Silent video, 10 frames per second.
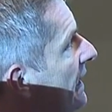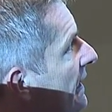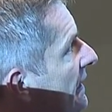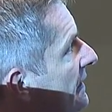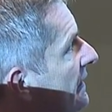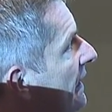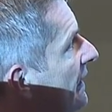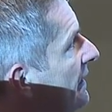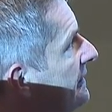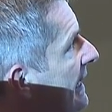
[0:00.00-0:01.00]
uh,
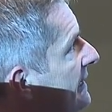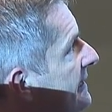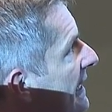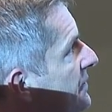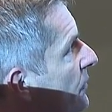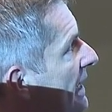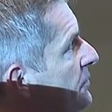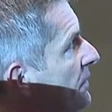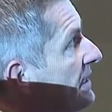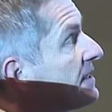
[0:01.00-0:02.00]
uh, data sets. Okay,
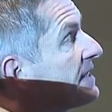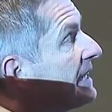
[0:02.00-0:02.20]
so this is